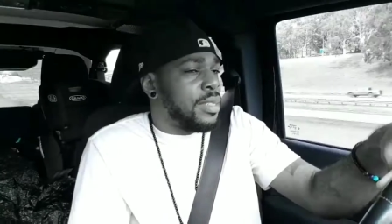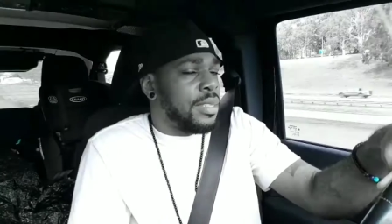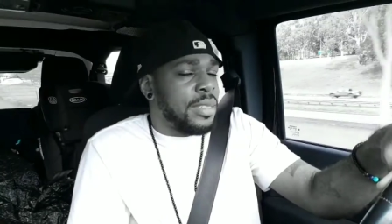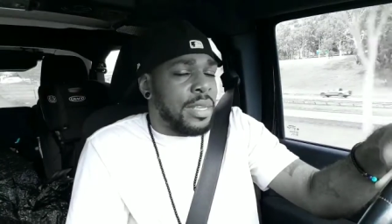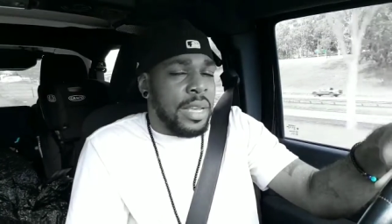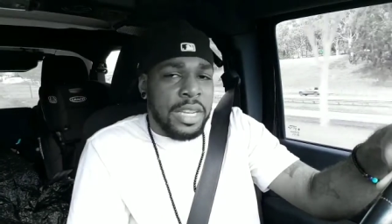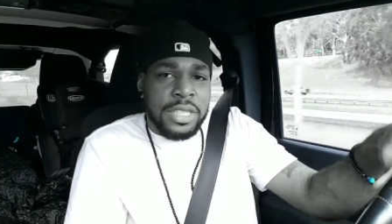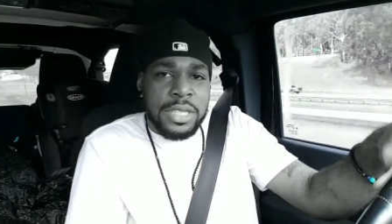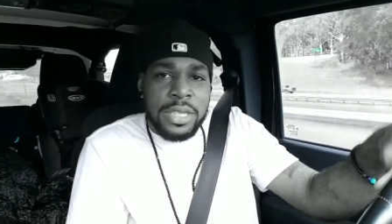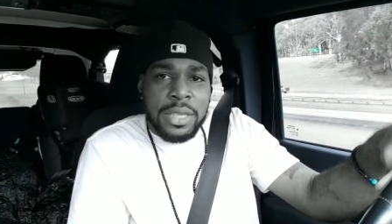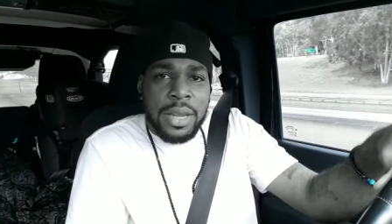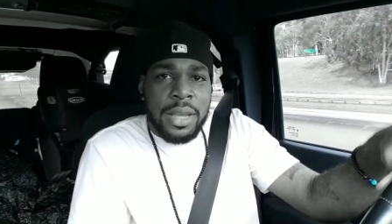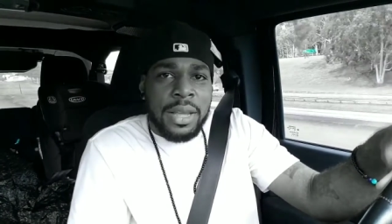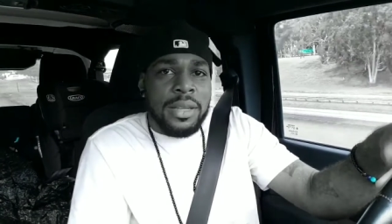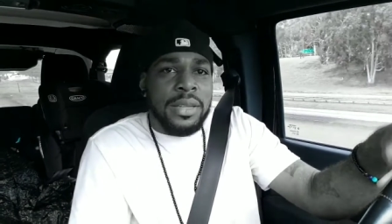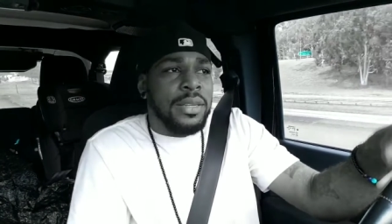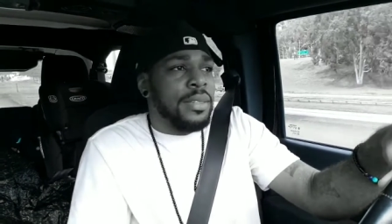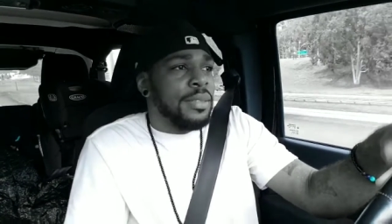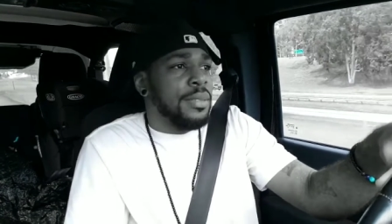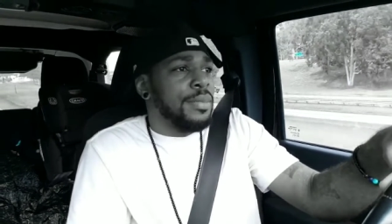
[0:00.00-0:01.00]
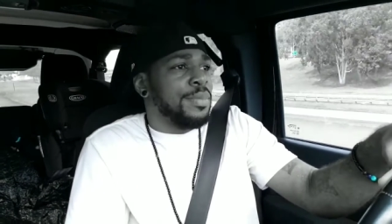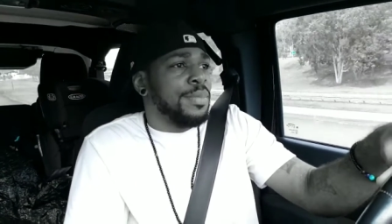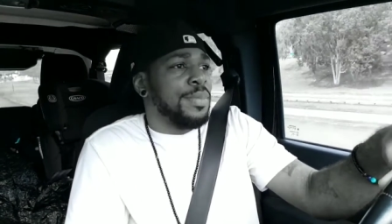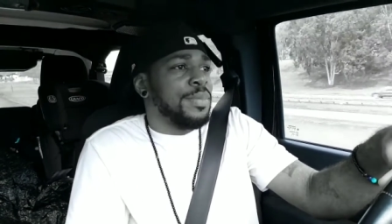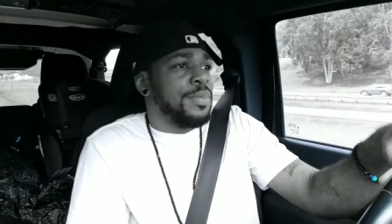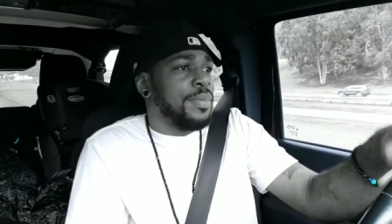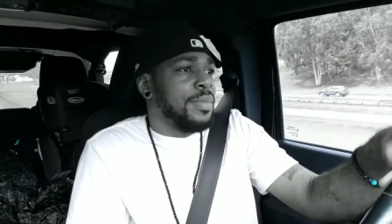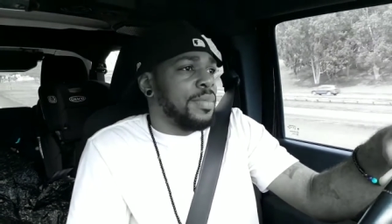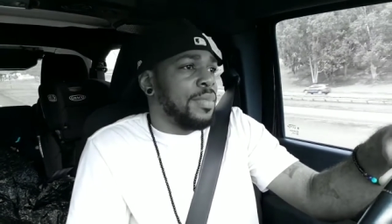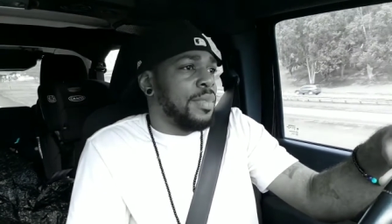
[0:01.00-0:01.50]
Section 8,
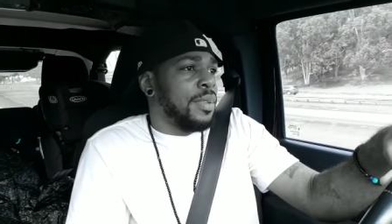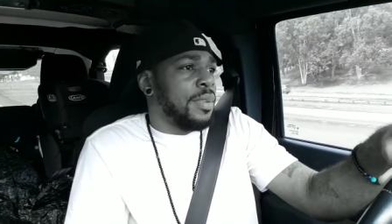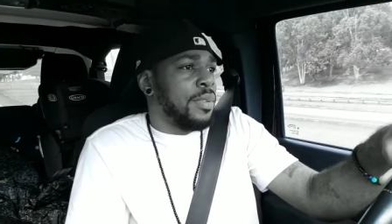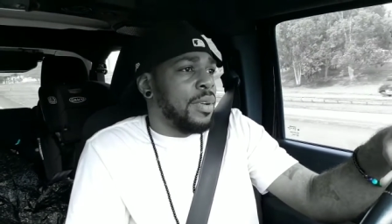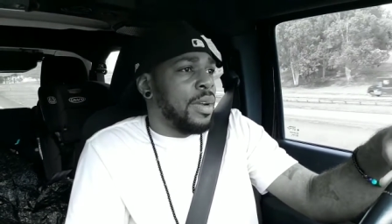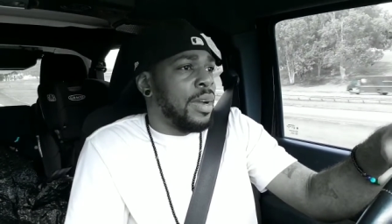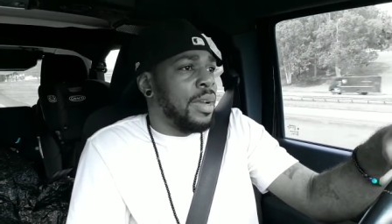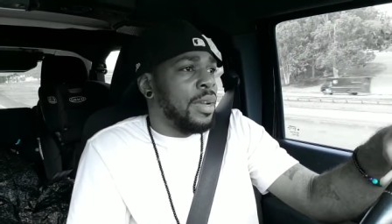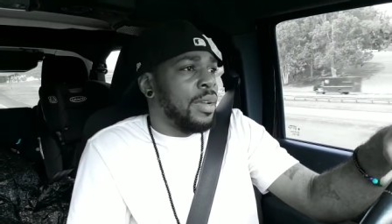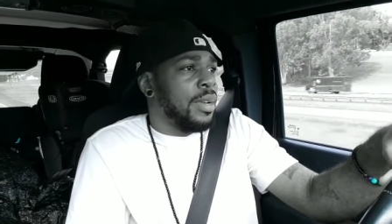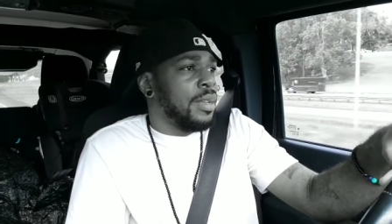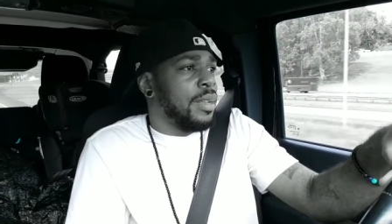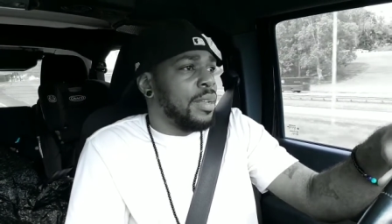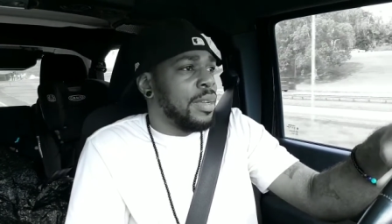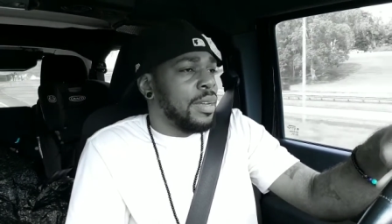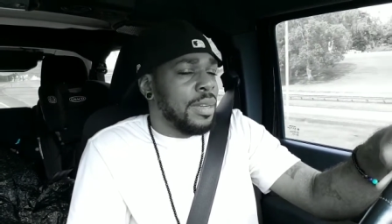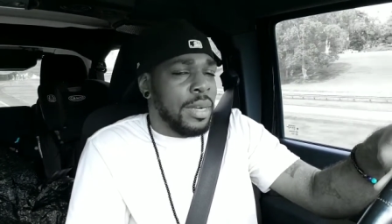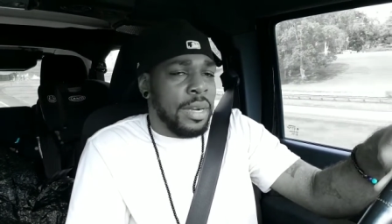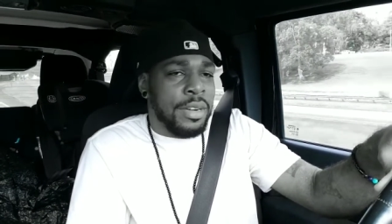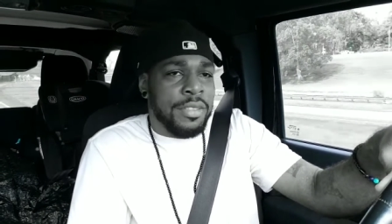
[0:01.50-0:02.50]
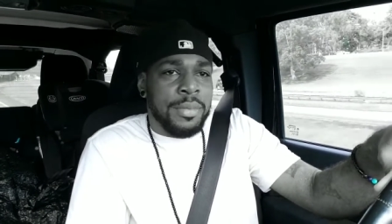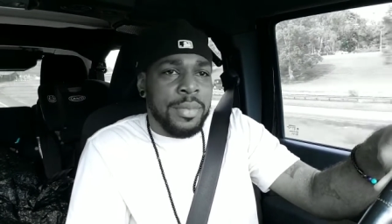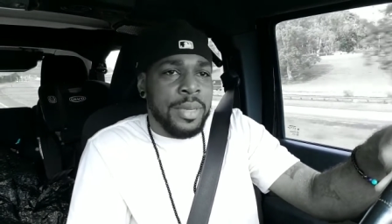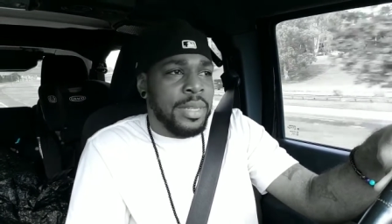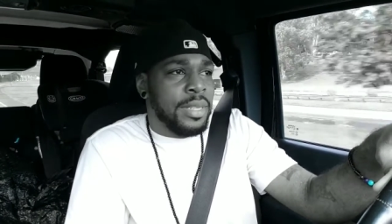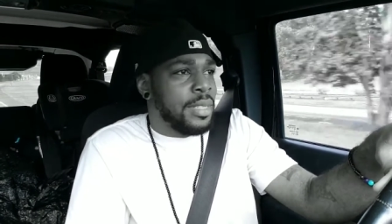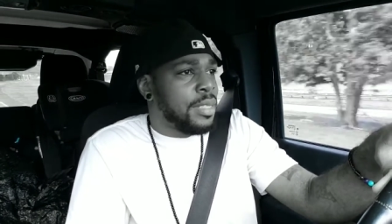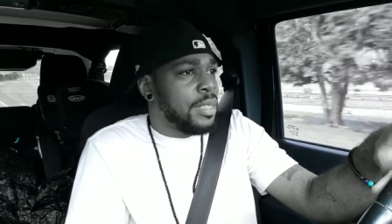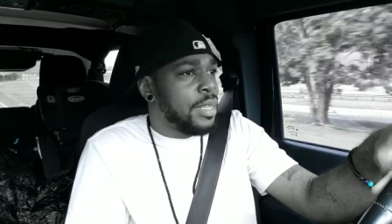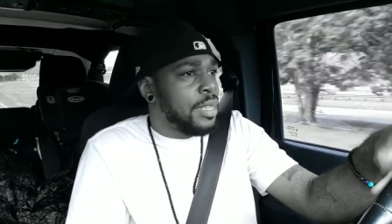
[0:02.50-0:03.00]
right?
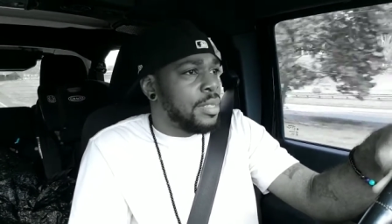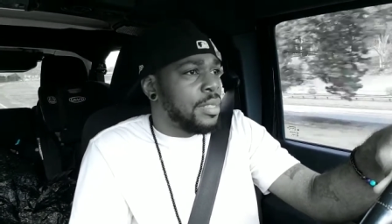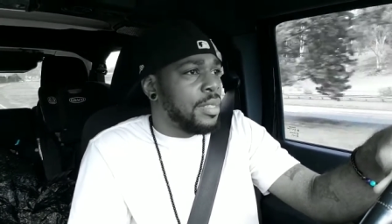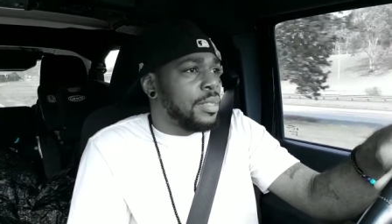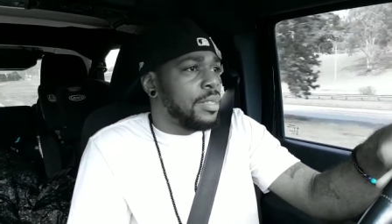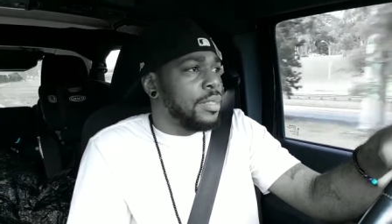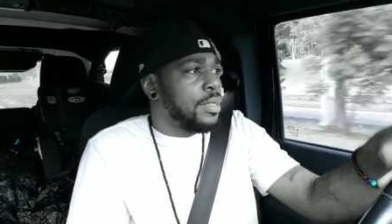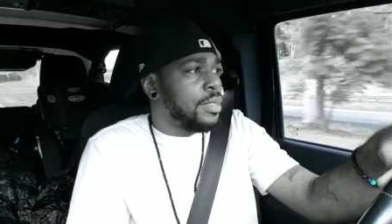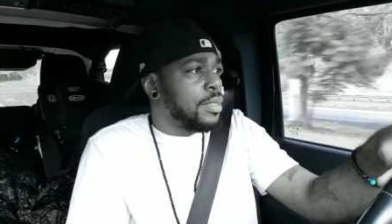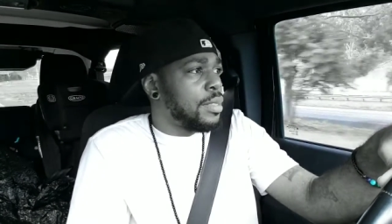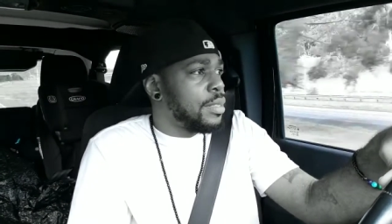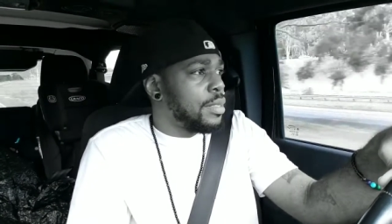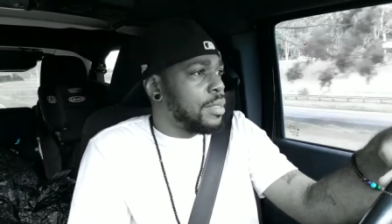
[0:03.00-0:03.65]
Government assistance,